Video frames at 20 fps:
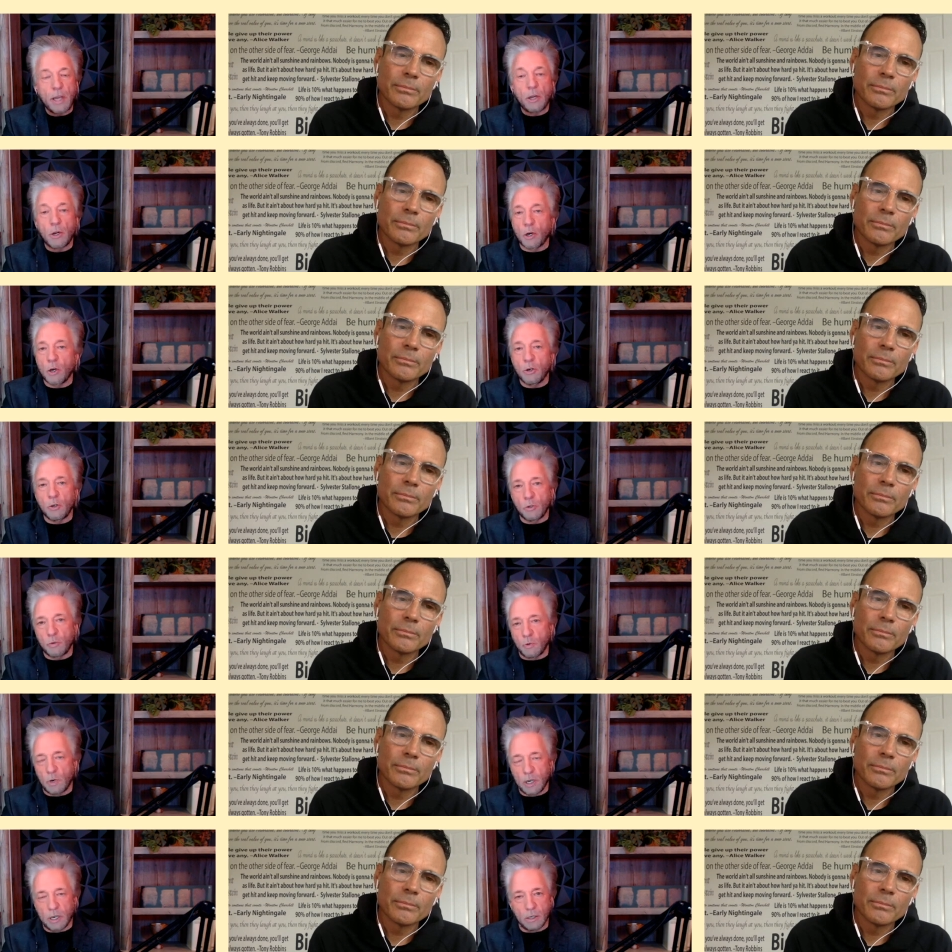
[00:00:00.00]

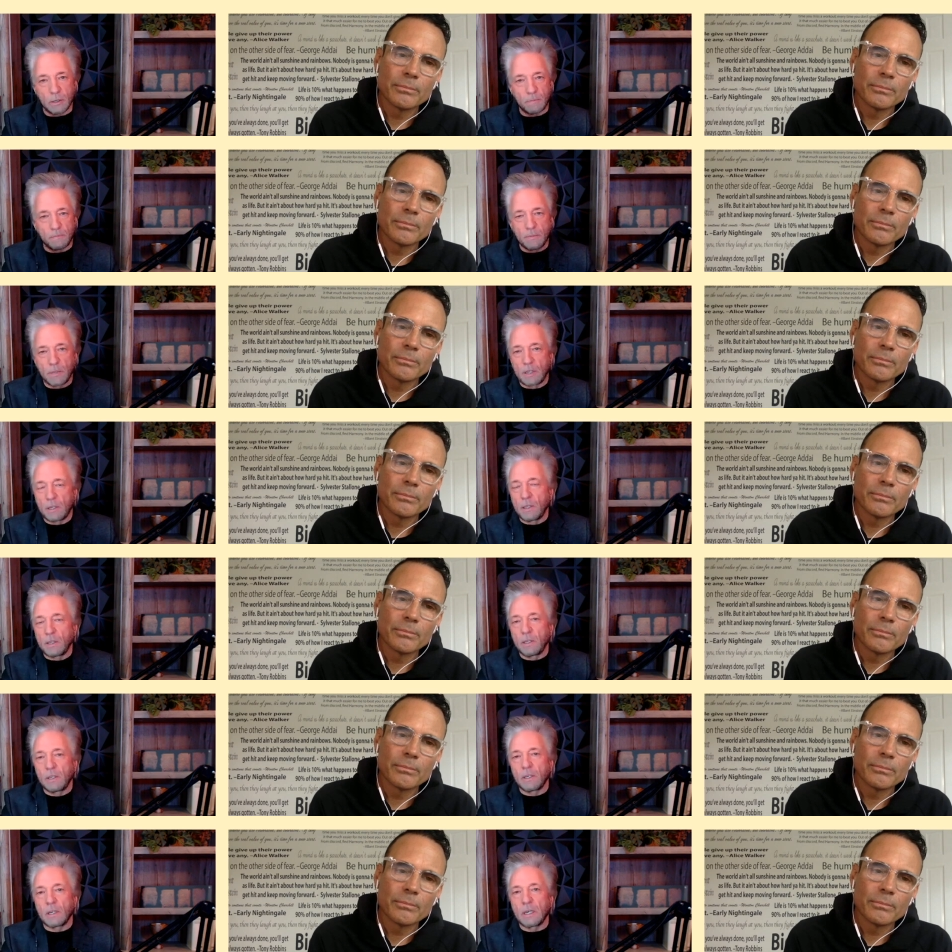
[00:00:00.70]
Speaker 1: Kurzweil,
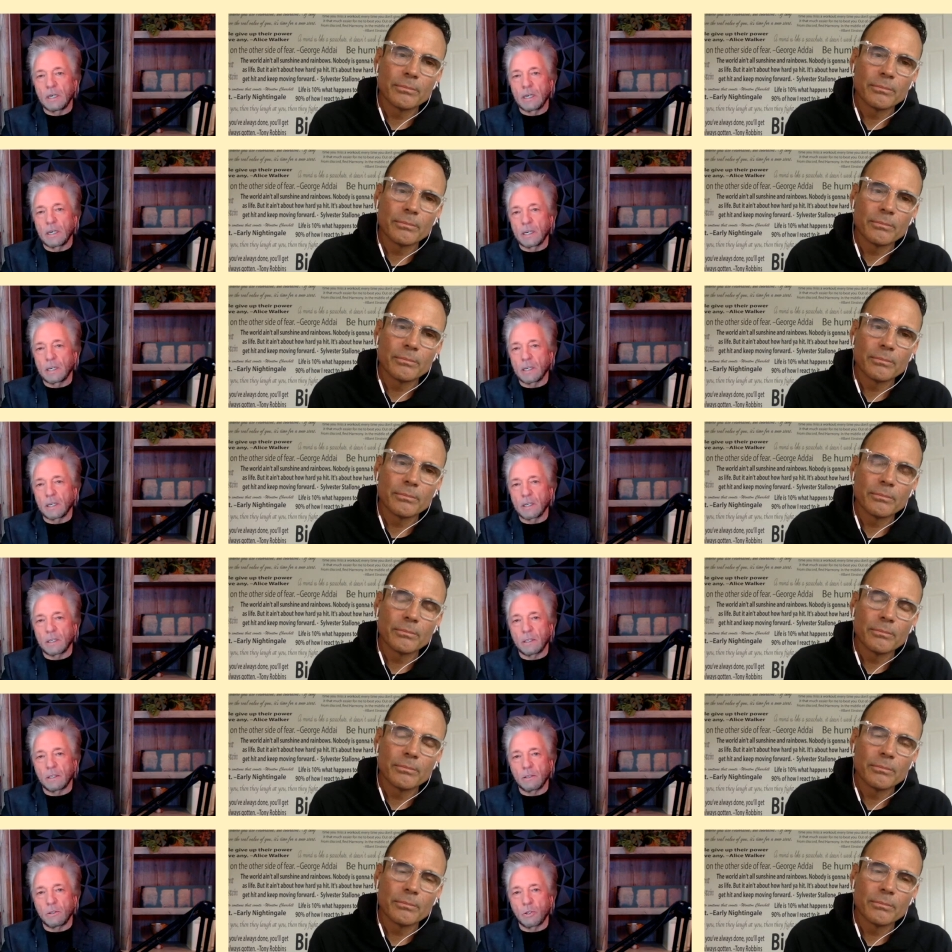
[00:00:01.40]
uh,